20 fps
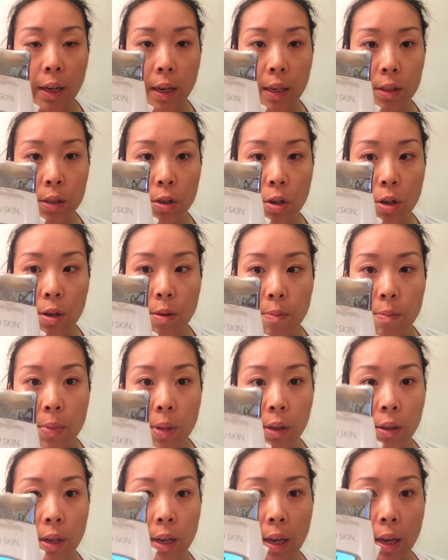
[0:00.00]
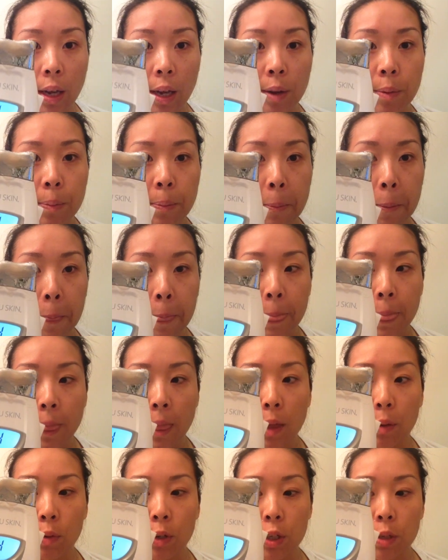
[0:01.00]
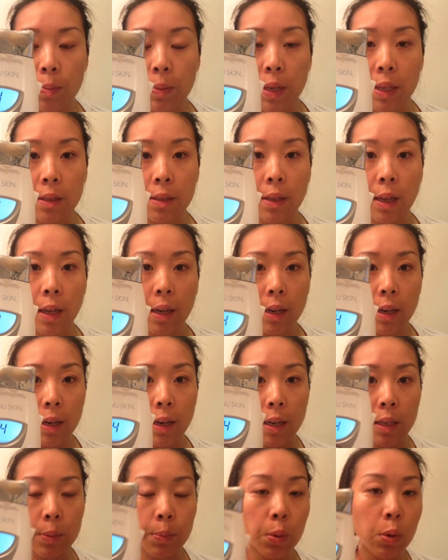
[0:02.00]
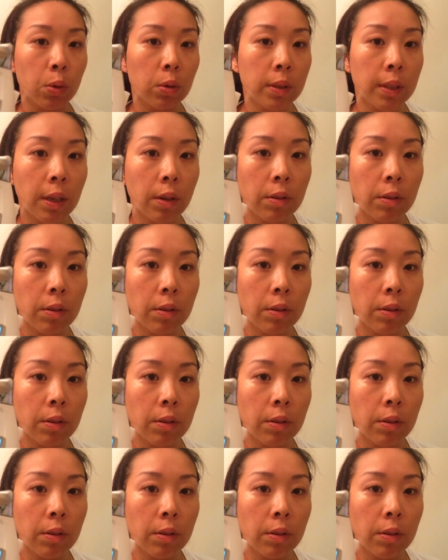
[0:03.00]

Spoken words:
it has turned milky, which means that it has pulled